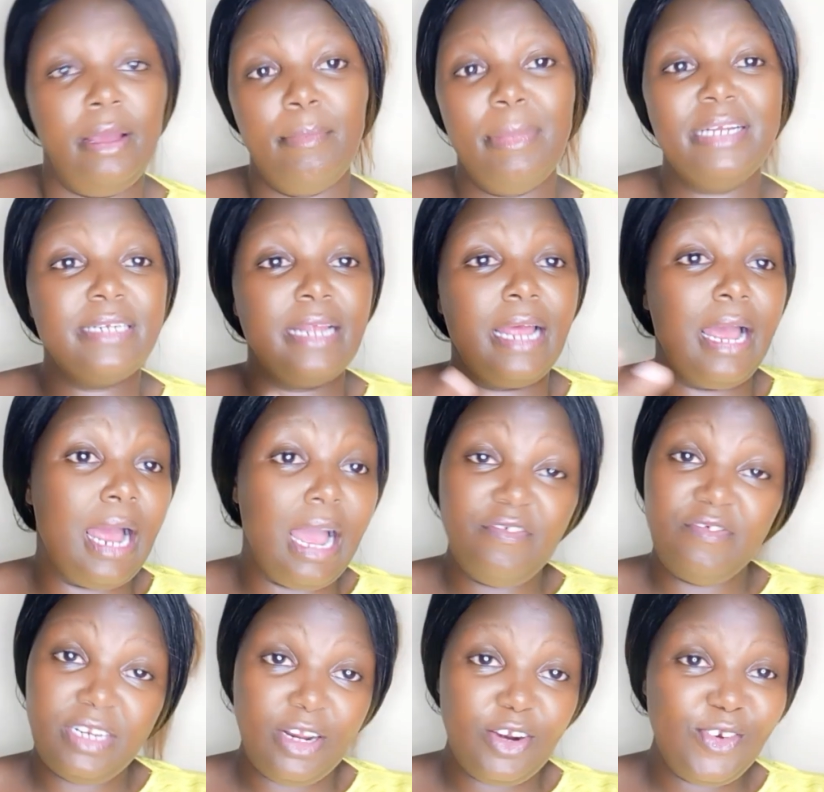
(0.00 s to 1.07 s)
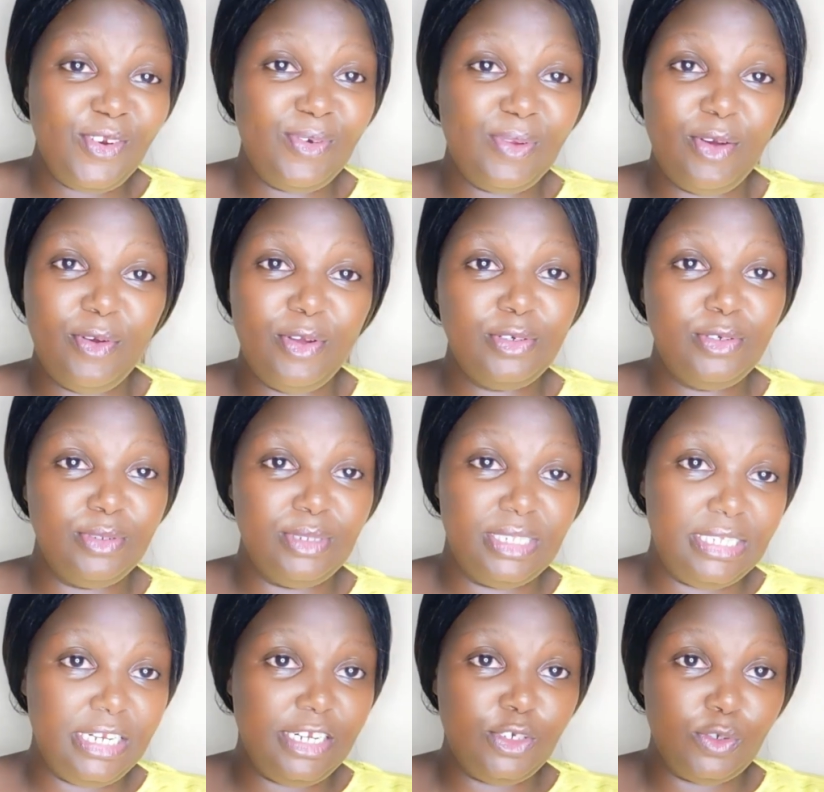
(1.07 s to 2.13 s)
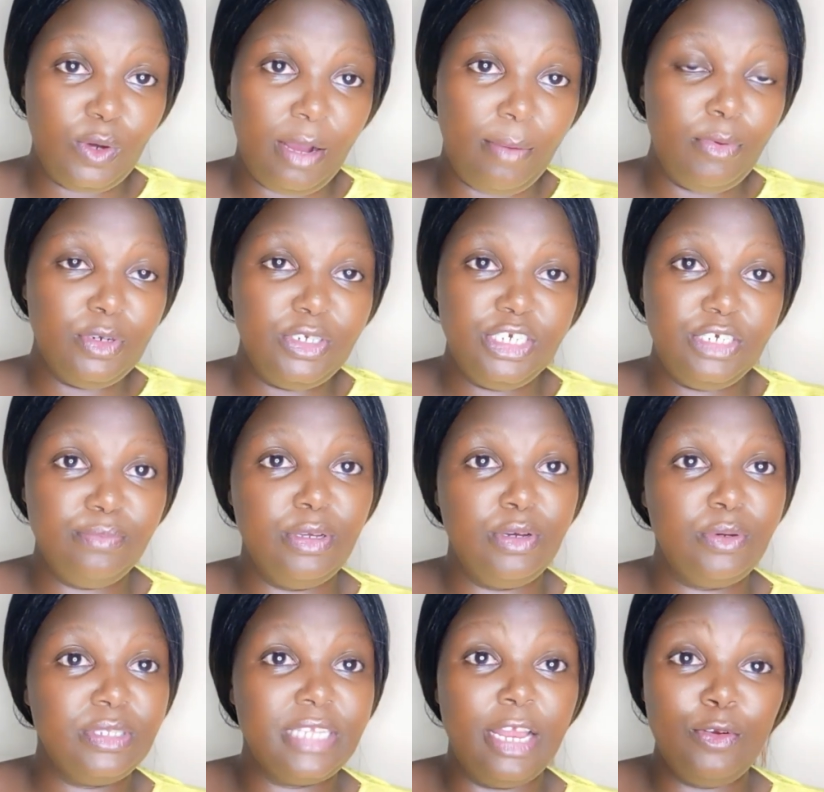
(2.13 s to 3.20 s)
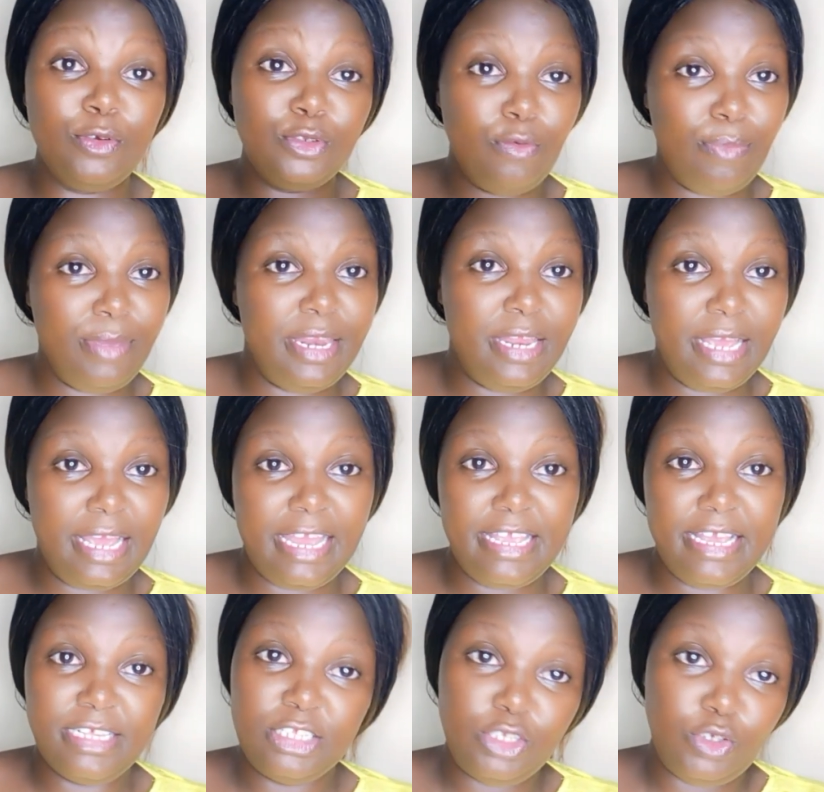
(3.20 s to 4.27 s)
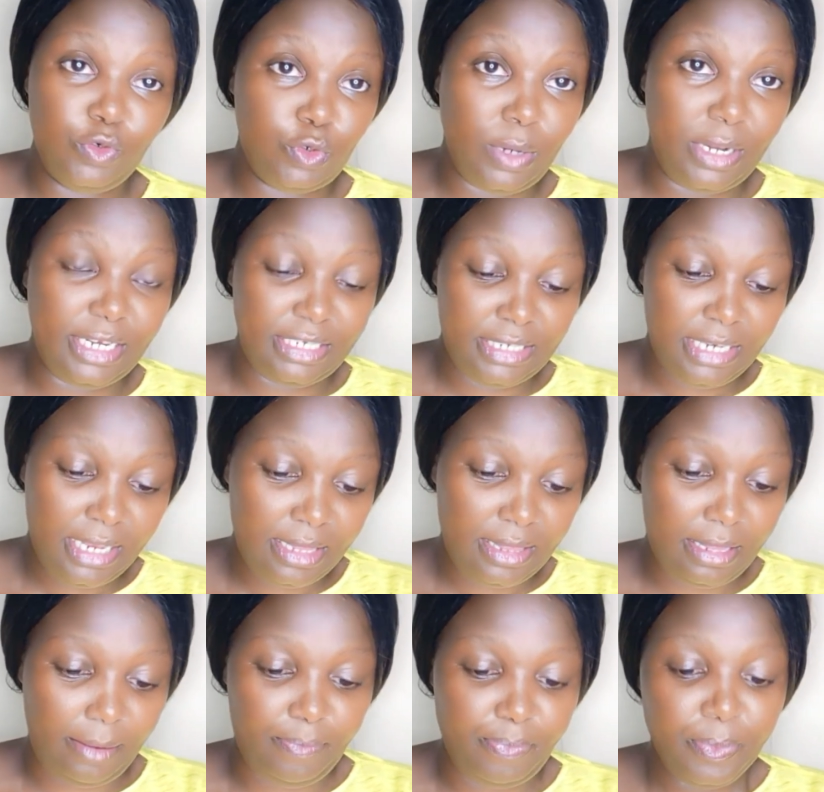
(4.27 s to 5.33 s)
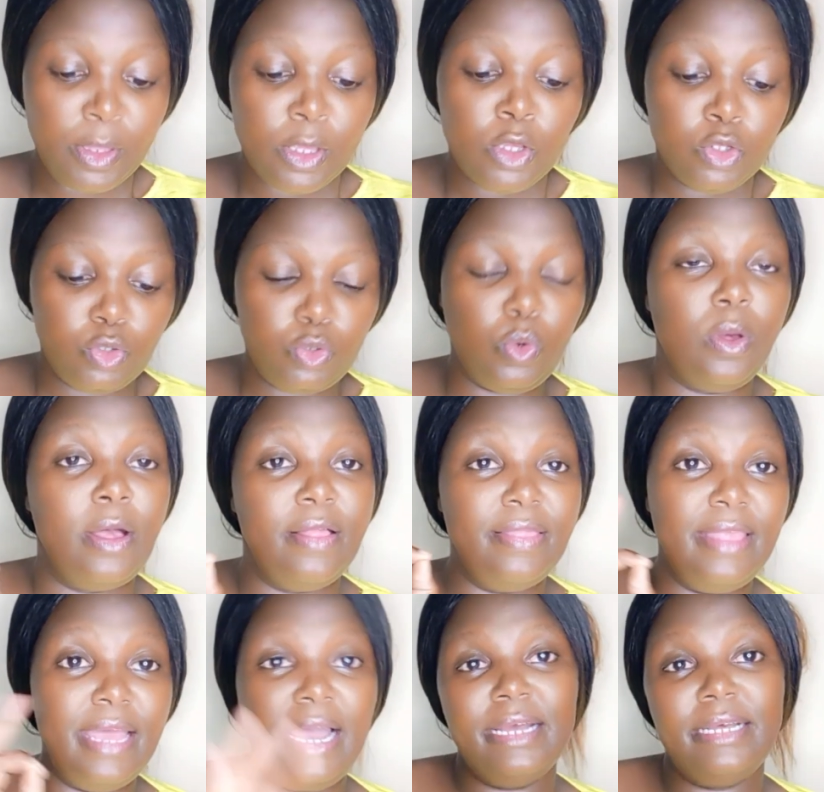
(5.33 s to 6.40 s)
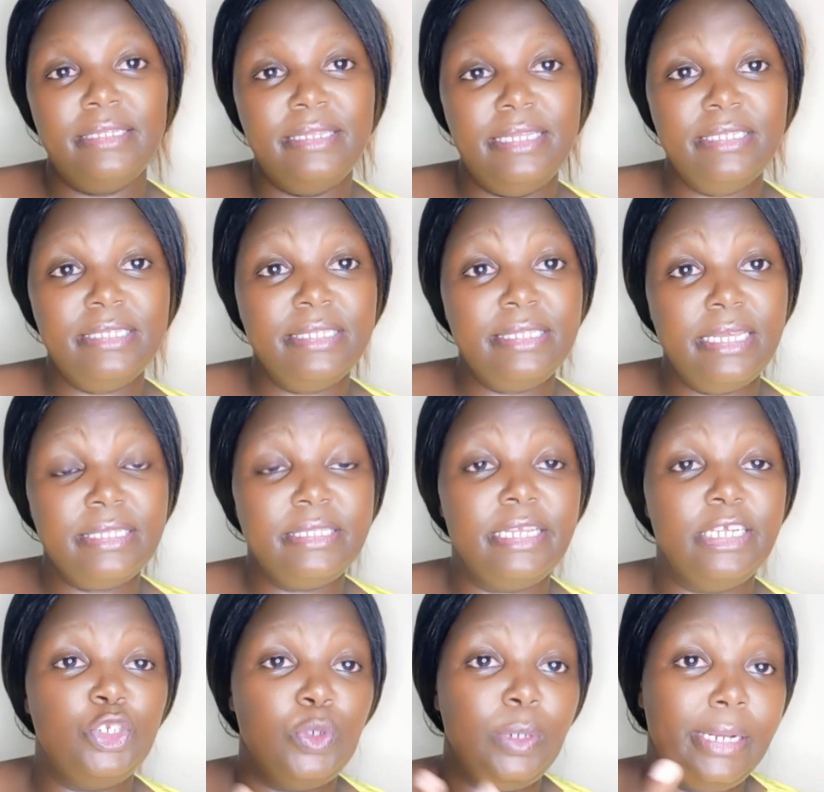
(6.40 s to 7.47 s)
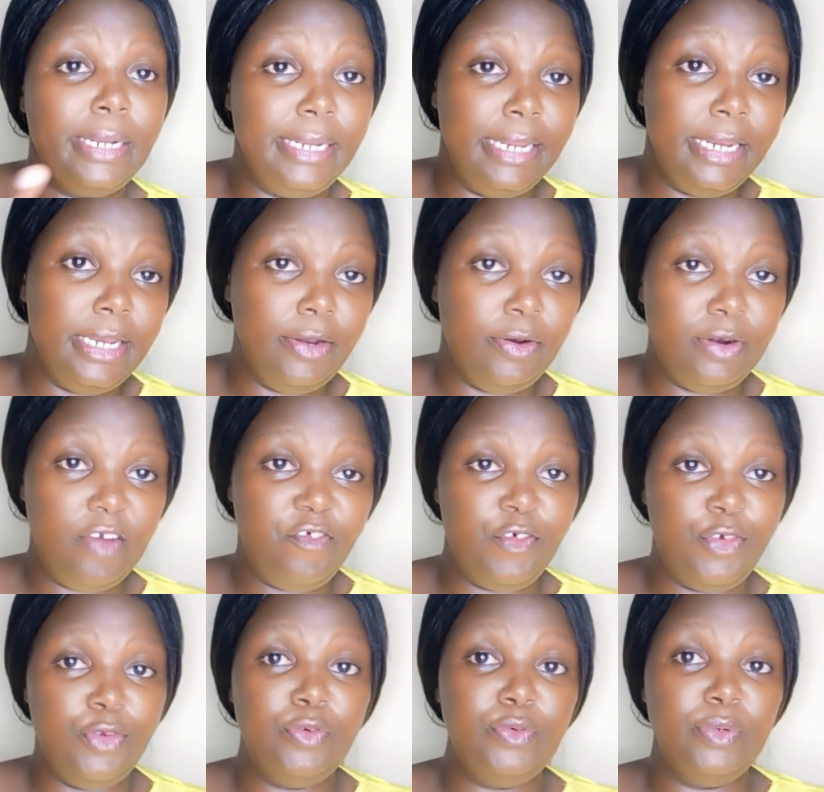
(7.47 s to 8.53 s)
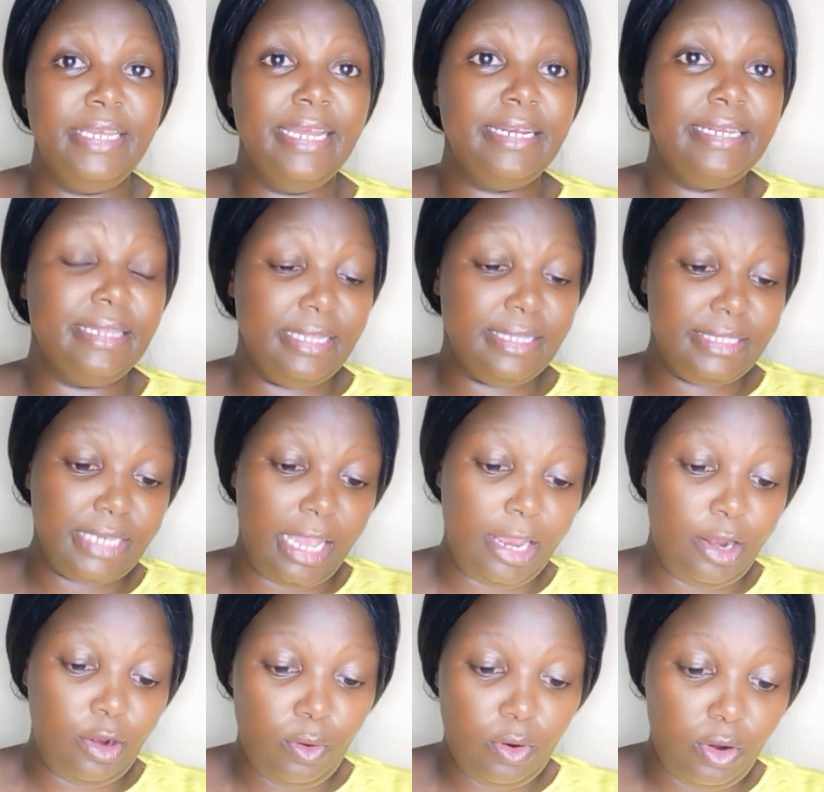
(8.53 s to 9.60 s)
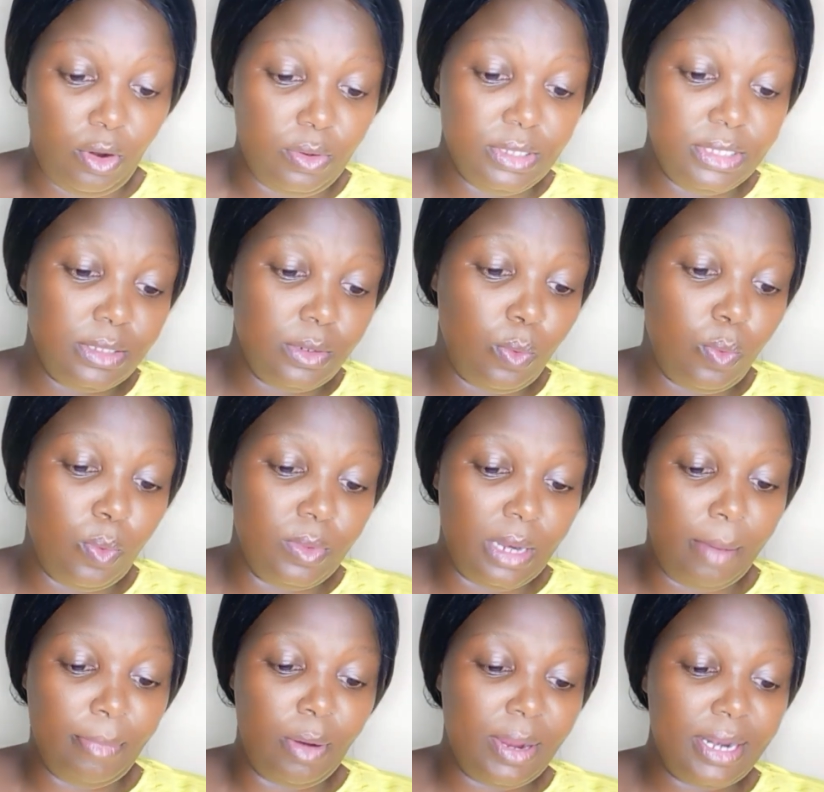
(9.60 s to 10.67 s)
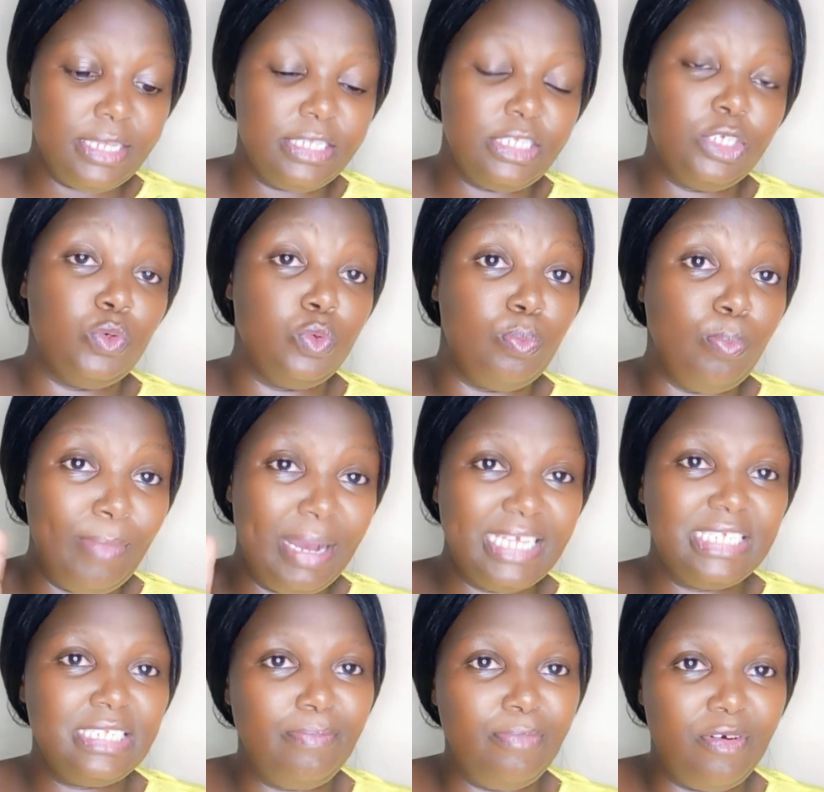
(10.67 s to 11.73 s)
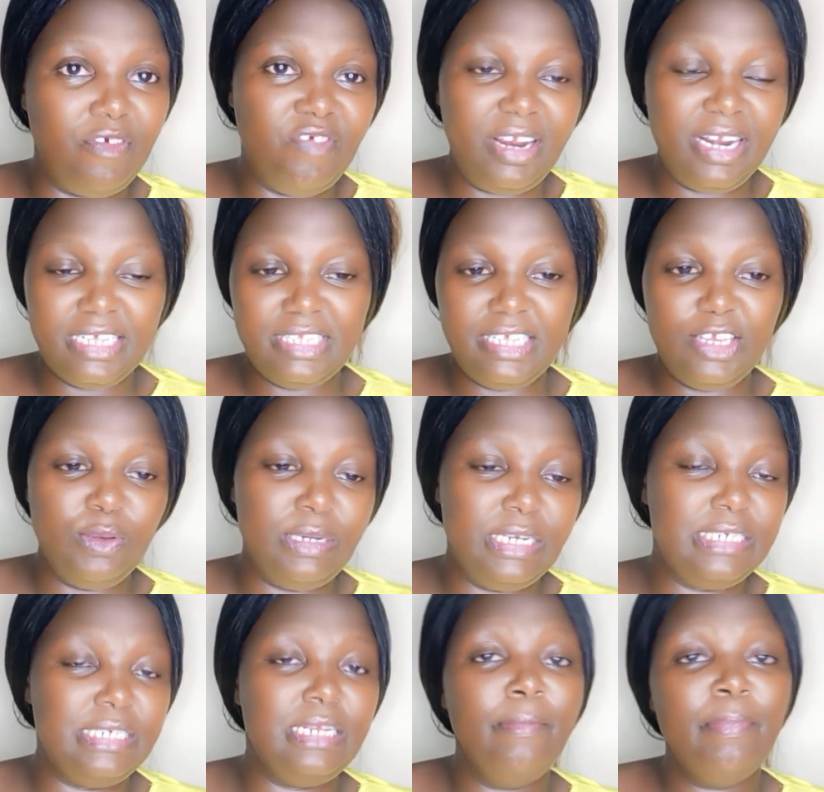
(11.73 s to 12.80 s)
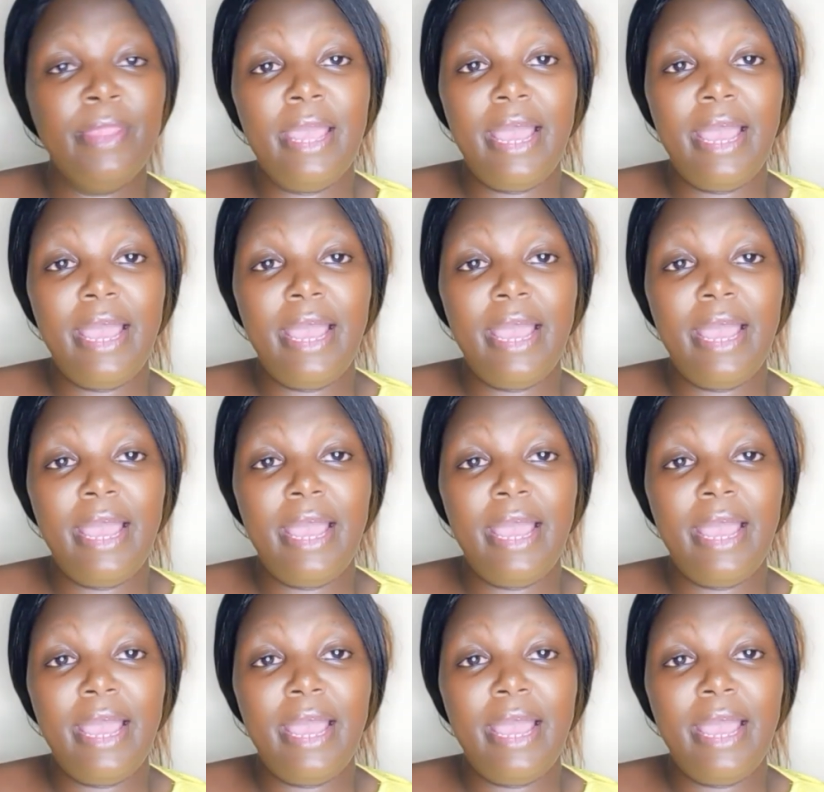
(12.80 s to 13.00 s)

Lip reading: But after all, we're going to still talk about it because I know so many Kenyans usually take them. So there are these things that you'll need in order for you to get these Shylock loans. Number one is you must provide a security.